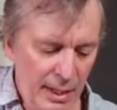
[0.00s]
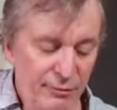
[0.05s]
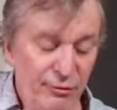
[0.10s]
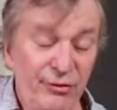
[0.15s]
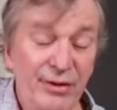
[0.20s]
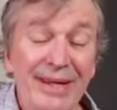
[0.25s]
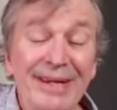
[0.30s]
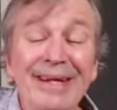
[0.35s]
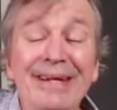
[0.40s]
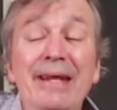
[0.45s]

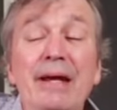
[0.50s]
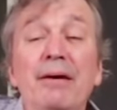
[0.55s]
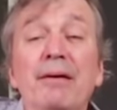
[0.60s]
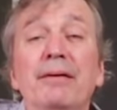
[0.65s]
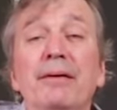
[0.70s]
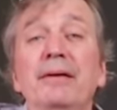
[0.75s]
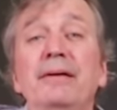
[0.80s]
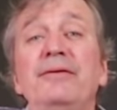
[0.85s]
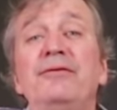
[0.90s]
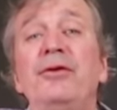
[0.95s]
just get in
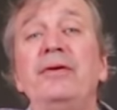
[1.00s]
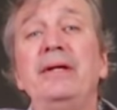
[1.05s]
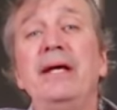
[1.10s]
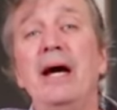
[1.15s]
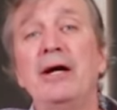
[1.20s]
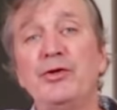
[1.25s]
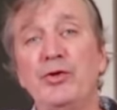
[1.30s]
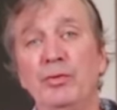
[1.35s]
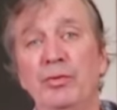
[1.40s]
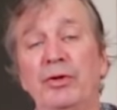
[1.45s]
there into the
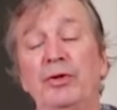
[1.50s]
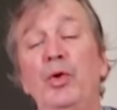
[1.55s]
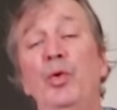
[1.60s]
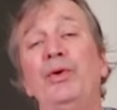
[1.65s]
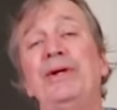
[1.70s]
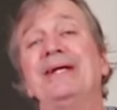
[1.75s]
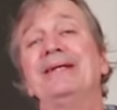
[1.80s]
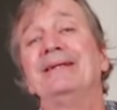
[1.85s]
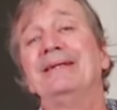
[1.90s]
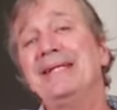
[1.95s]
actual
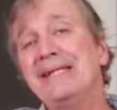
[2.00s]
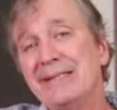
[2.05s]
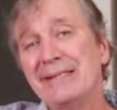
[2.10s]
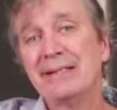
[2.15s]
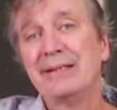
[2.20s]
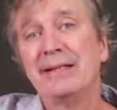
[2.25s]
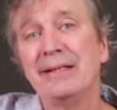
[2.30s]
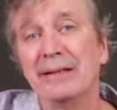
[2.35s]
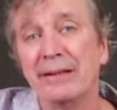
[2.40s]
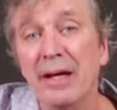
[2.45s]
recording and
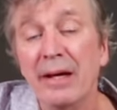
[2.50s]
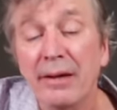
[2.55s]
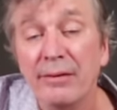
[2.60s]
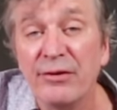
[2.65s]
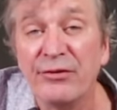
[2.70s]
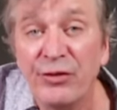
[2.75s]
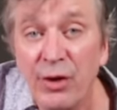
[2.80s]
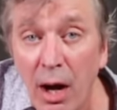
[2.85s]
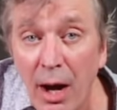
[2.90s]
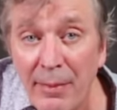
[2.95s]
listen to
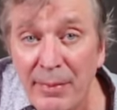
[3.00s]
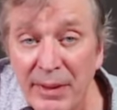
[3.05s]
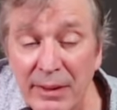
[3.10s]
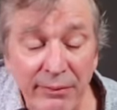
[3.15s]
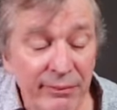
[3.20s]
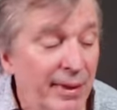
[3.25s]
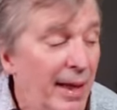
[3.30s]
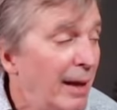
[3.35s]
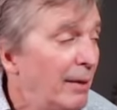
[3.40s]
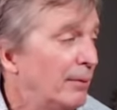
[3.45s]
the timing
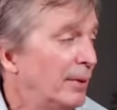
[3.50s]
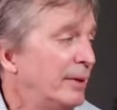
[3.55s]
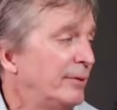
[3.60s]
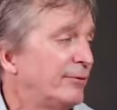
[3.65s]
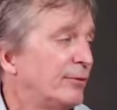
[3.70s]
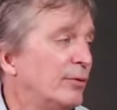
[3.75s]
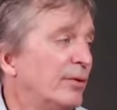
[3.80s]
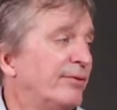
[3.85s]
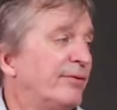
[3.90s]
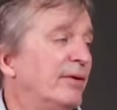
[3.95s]
of that, right?
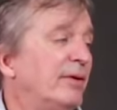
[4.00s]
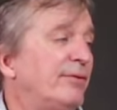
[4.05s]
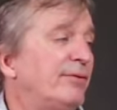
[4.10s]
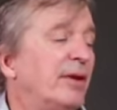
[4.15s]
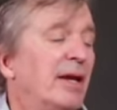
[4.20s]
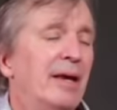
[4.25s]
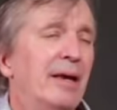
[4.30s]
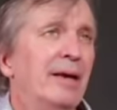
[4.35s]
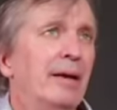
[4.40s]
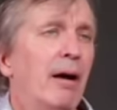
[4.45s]
So it's
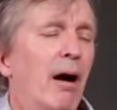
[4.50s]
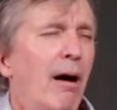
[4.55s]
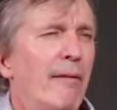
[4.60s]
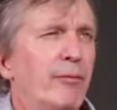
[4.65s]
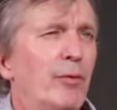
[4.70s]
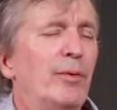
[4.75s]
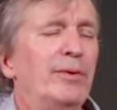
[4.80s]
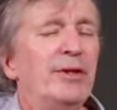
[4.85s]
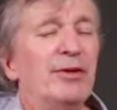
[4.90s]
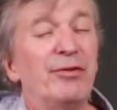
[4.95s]
this.
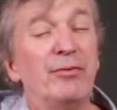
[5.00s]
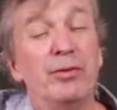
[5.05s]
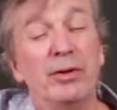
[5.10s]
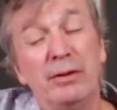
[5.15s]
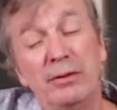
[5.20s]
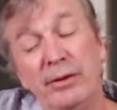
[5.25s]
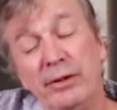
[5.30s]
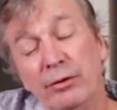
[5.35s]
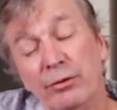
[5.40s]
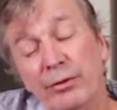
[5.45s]
Often when you're
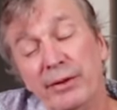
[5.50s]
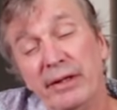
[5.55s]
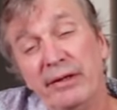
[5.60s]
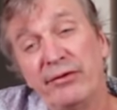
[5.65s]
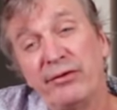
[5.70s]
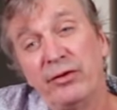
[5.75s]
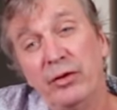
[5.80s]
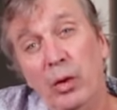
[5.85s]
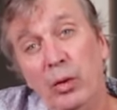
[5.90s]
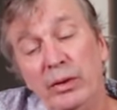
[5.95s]
learning
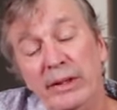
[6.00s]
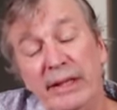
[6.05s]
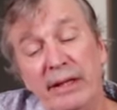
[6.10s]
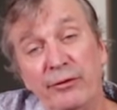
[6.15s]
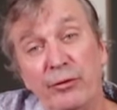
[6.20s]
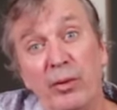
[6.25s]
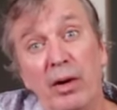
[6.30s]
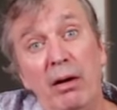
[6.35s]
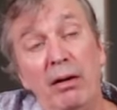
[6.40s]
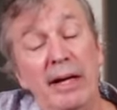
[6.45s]
it slowly,
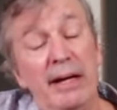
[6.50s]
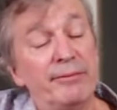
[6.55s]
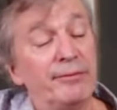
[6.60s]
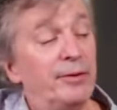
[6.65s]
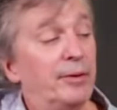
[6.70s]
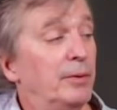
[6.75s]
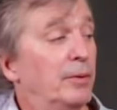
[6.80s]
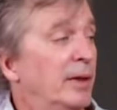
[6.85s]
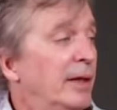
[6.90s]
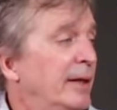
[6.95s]
as we all have
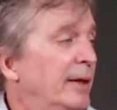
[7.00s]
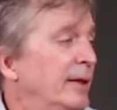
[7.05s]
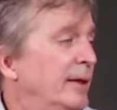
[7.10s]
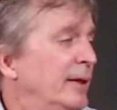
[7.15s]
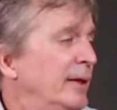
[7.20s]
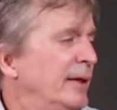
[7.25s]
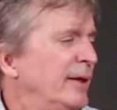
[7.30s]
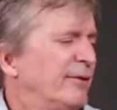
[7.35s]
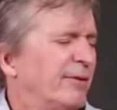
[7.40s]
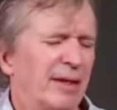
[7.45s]
to do,
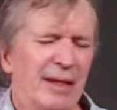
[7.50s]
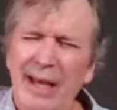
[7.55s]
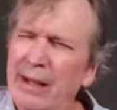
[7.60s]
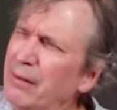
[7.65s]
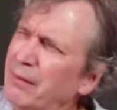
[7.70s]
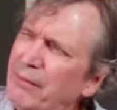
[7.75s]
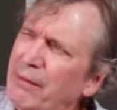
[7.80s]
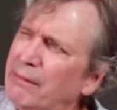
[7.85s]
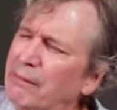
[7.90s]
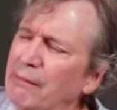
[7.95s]
it's like, how
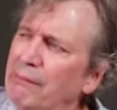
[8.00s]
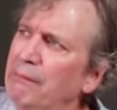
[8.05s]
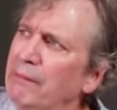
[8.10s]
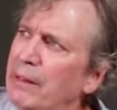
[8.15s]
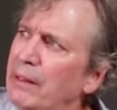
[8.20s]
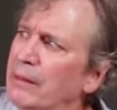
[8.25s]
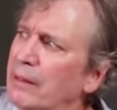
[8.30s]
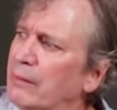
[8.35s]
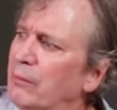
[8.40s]
does that go again?